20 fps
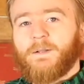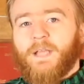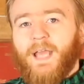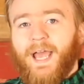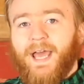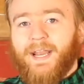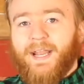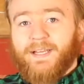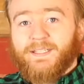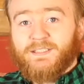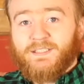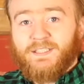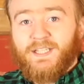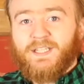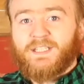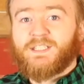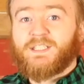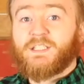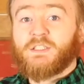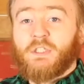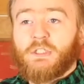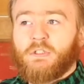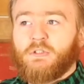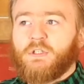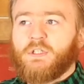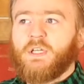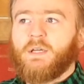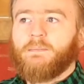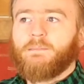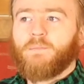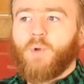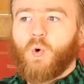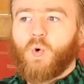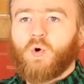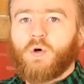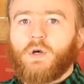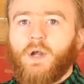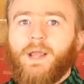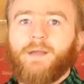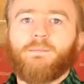And as things continue to get
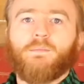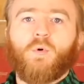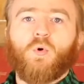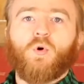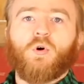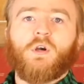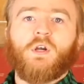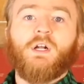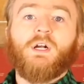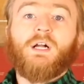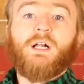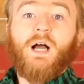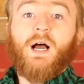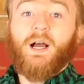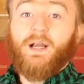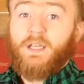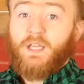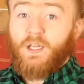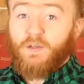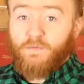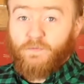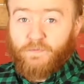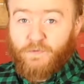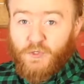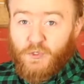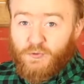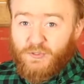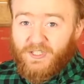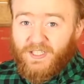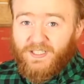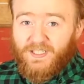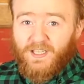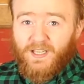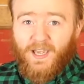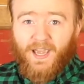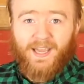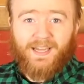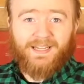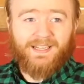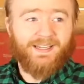more and more confusing
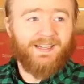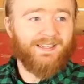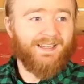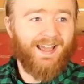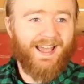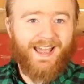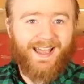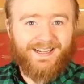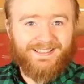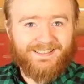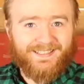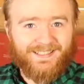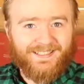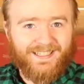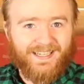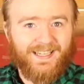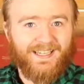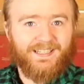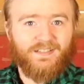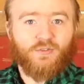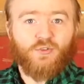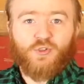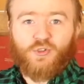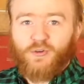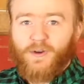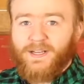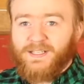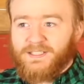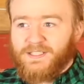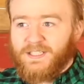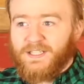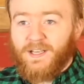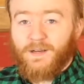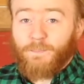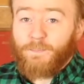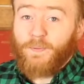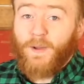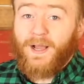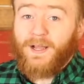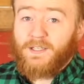and hectic and crazy and
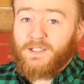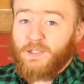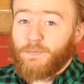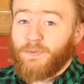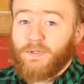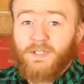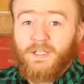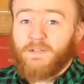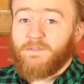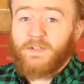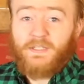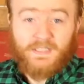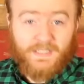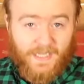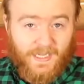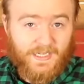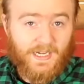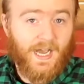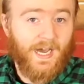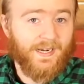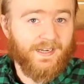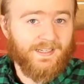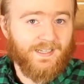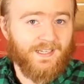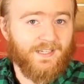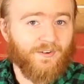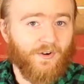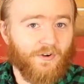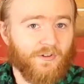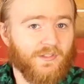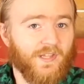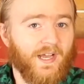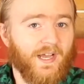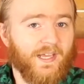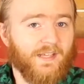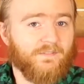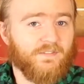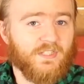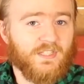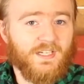possibly even chaotic in our
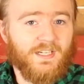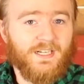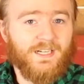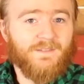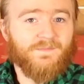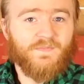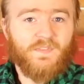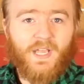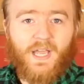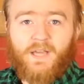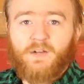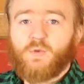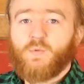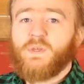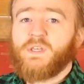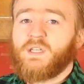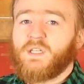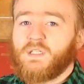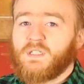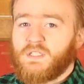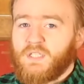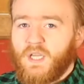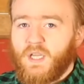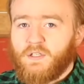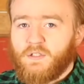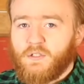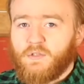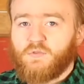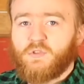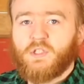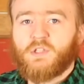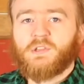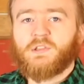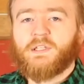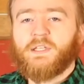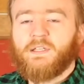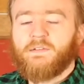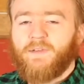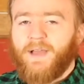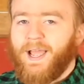lives, how do we continue to
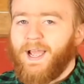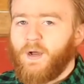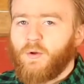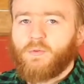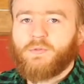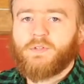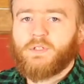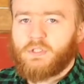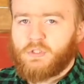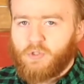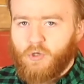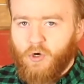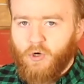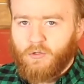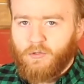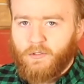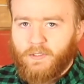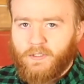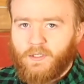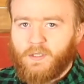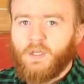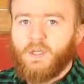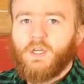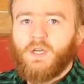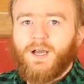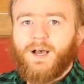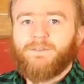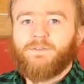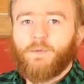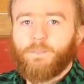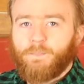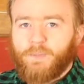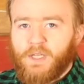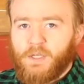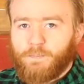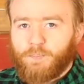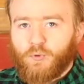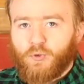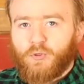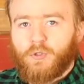live out this calling of a
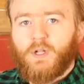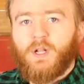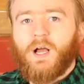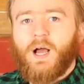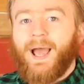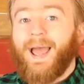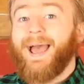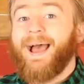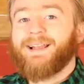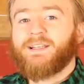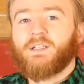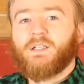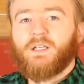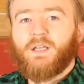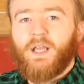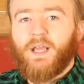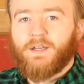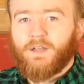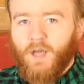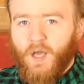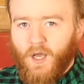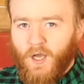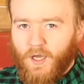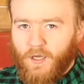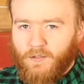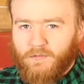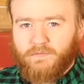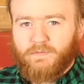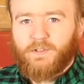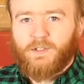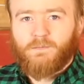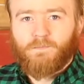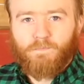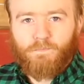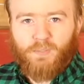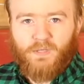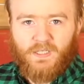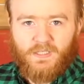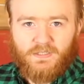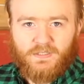people at and of
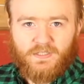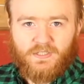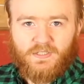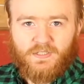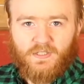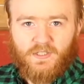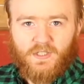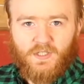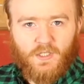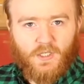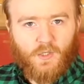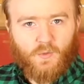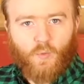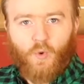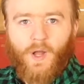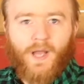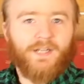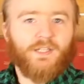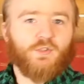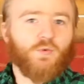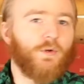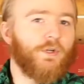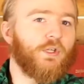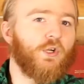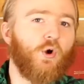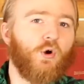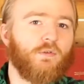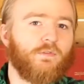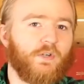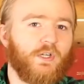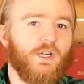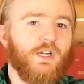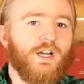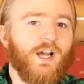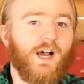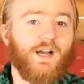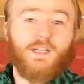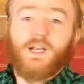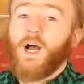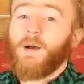peace? Well, I just want to go over
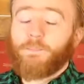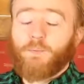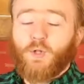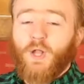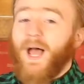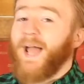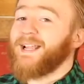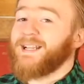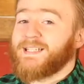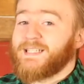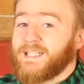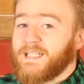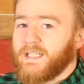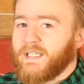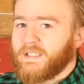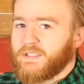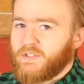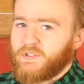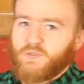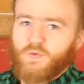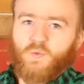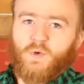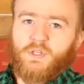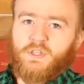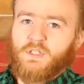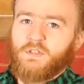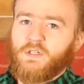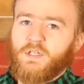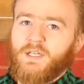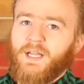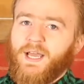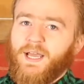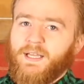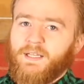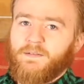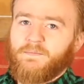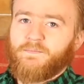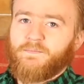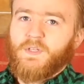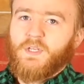a couple ideas with you today.
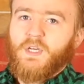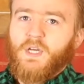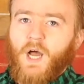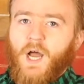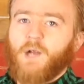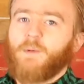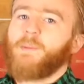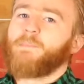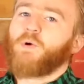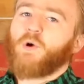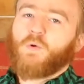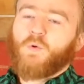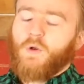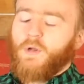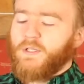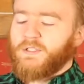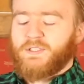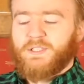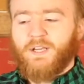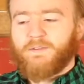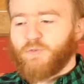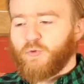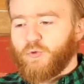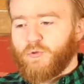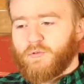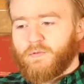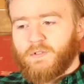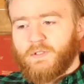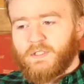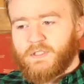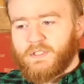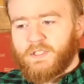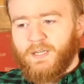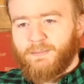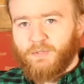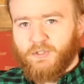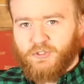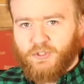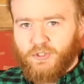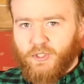I remember several
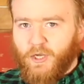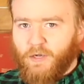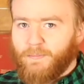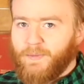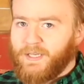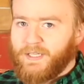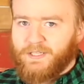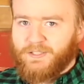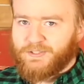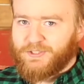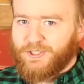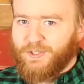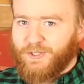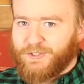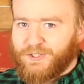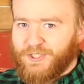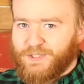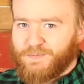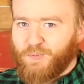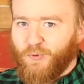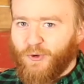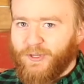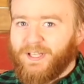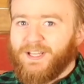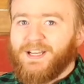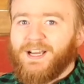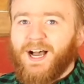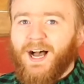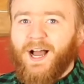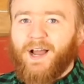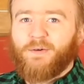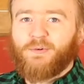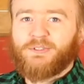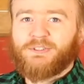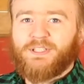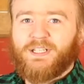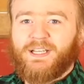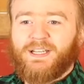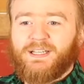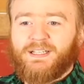summers ago, many years ago at this point, I was
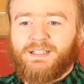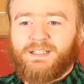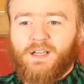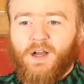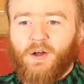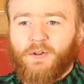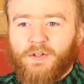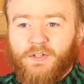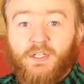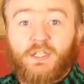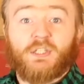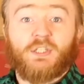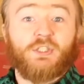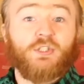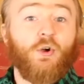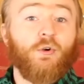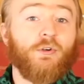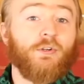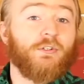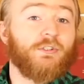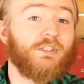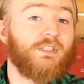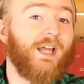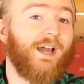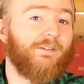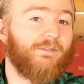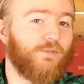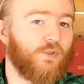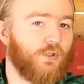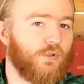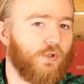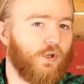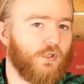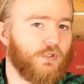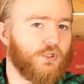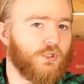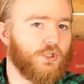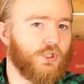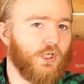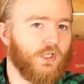on the custodial staff for a
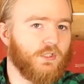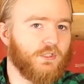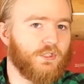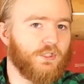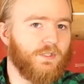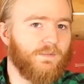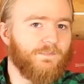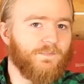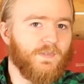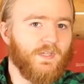large church.